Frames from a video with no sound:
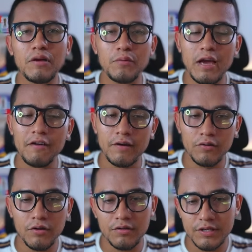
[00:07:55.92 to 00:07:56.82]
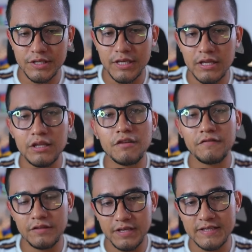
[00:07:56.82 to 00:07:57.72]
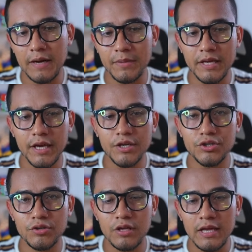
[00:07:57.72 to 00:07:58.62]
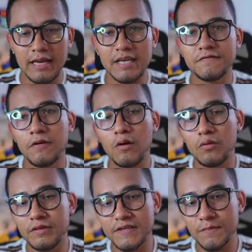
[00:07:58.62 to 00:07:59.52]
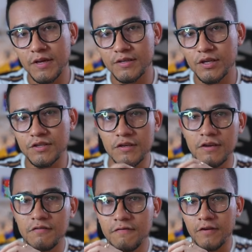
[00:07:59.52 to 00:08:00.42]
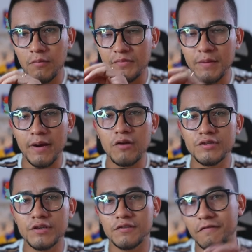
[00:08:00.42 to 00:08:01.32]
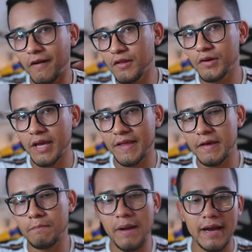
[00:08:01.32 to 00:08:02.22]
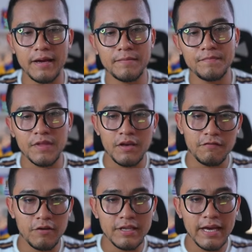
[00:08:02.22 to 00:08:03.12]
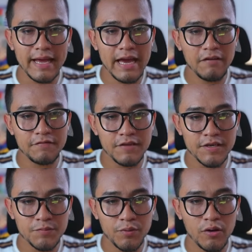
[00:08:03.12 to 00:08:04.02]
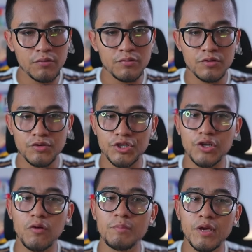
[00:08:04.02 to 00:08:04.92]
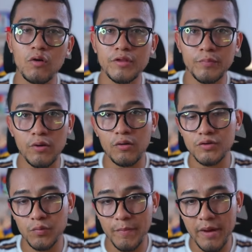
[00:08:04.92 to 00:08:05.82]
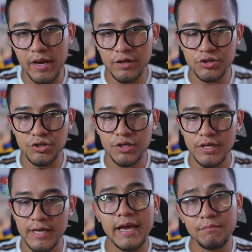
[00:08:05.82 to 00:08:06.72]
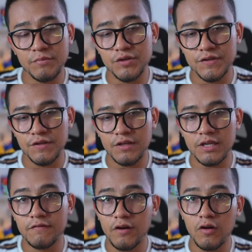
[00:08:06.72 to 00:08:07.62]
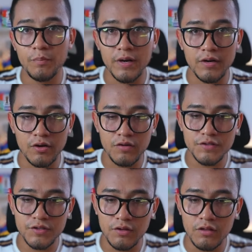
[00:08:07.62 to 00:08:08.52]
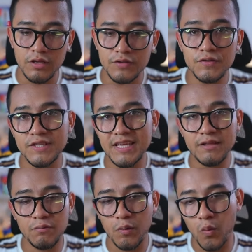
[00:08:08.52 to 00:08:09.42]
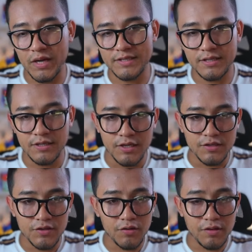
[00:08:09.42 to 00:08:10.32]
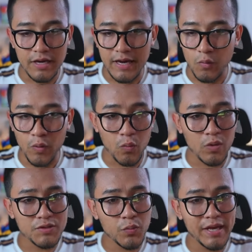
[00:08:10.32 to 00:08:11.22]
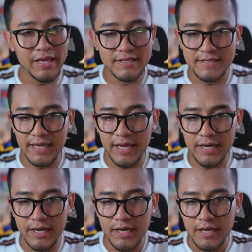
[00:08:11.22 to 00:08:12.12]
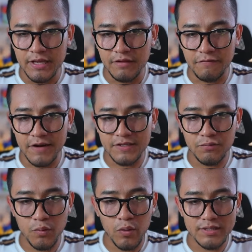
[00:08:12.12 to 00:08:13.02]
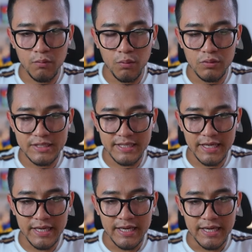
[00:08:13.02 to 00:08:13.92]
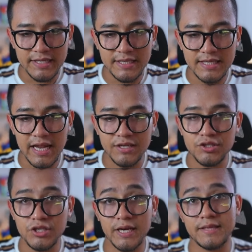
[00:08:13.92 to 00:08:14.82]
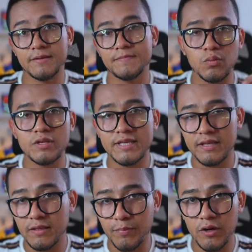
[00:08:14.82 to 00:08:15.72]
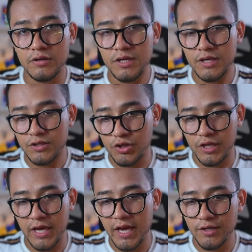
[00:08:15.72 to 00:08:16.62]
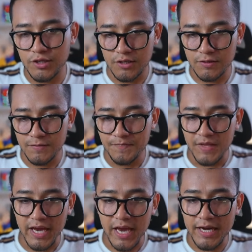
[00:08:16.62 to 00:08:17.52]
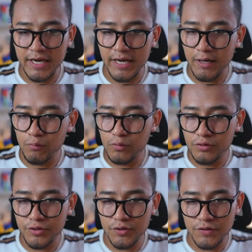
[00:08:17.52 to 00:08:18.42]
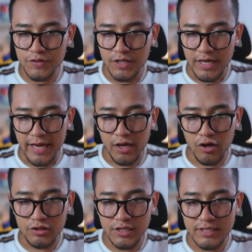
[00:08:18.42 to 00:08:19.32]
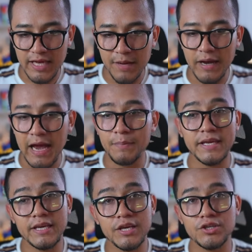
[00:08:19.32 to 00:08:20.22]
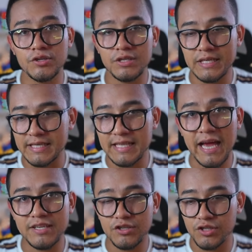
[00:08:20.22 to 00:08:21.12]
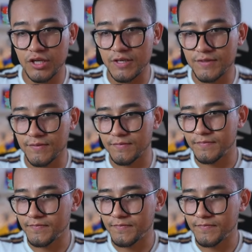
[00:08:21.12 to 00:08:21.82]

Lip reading: Now that we have a good understanding of this application, let's follow this message from the browser to Foundry and then back. For that, I have this prompt to show me all the products we manage, and I am using the developer console to see the request. So once we hit send, the first request that we will see is the /chat. This will send the prompt to the agent, and it will use a content type application /JSON.